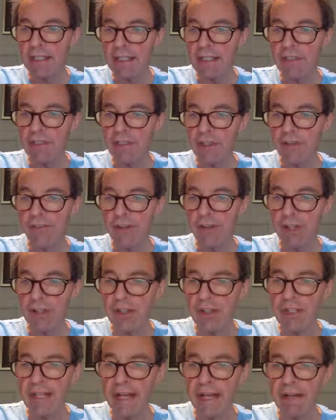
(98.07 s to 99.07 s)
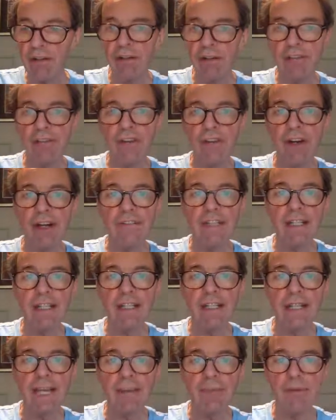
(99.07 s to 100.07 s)
needs to further narrow the 5-day
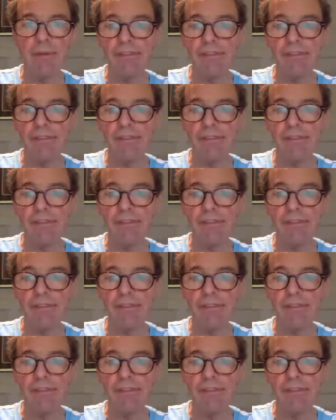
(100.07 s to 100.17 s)
gap,